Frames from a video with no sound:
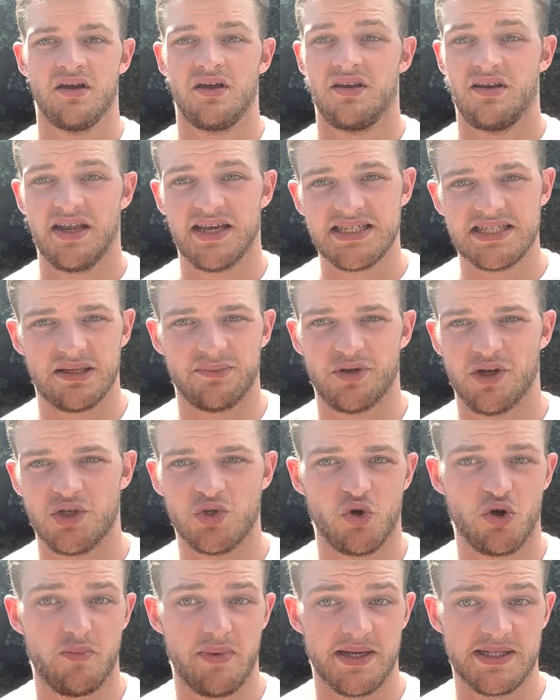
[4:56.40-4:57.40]
Next, I'm going to
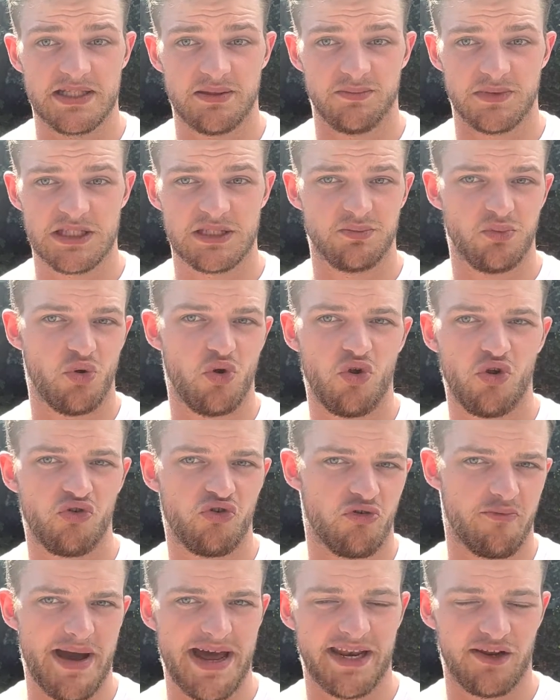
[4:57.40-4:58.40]
talk about some small
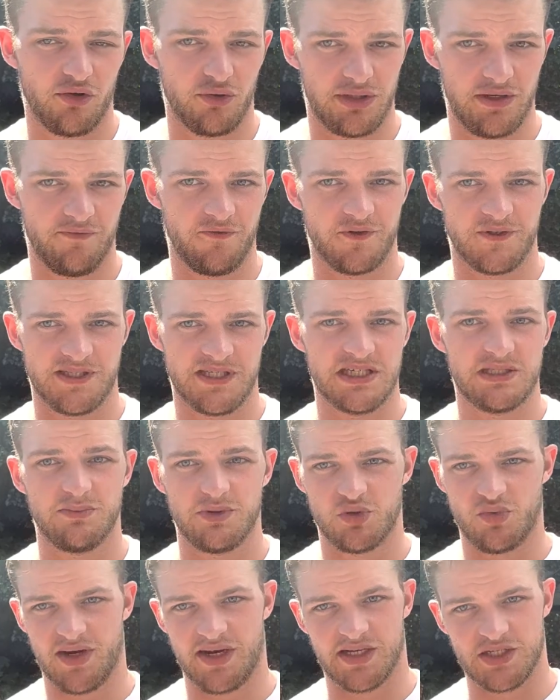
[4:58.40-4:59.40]
grammatical differences
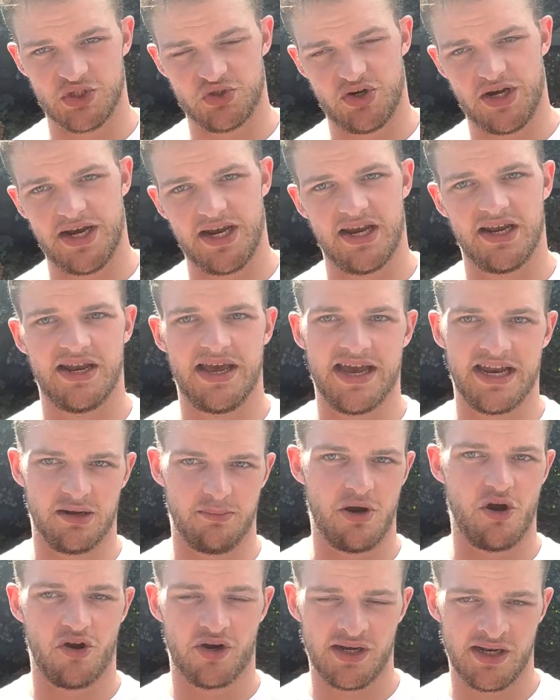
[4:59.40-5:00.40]
between Australian and
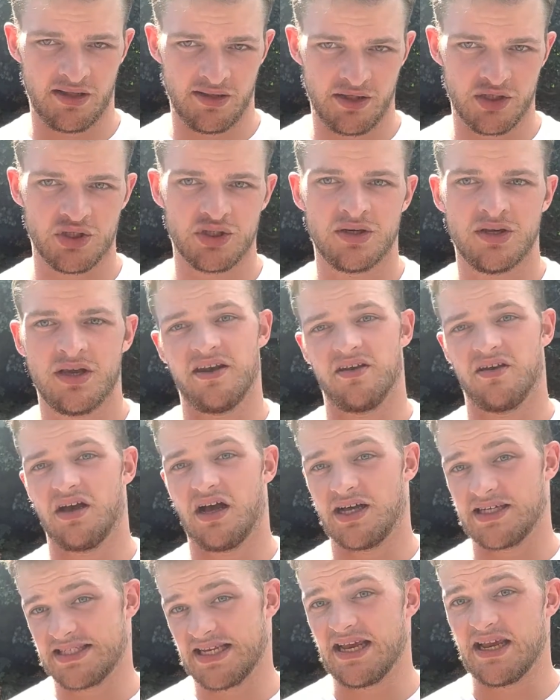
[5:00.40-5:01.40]
American English.
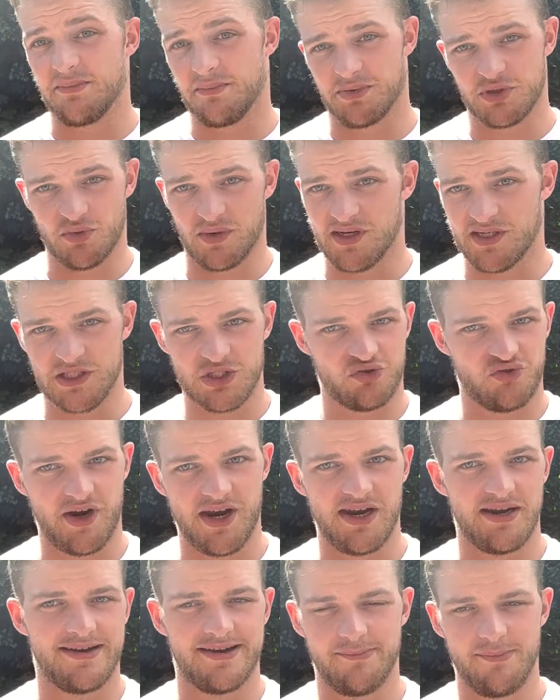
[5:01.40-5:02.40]
I say it between
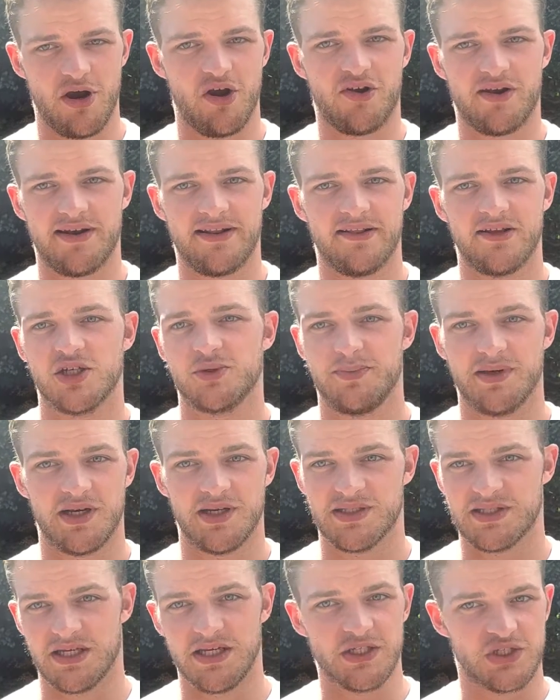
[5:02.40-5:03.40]
Australian and American English
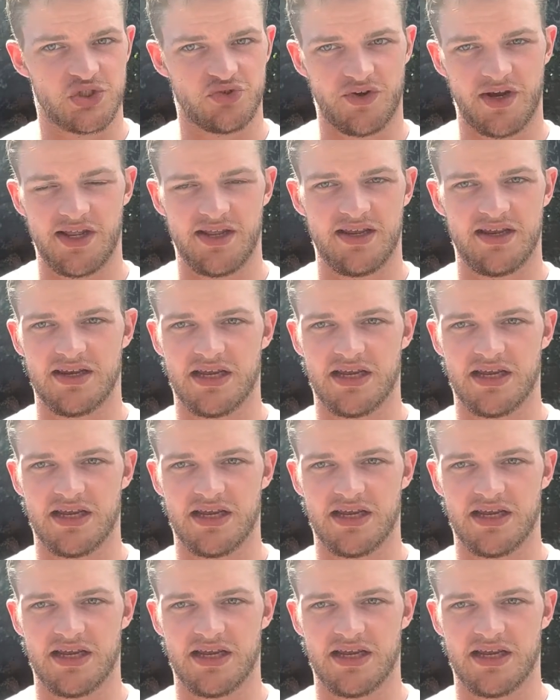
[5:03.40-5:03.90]
because Australian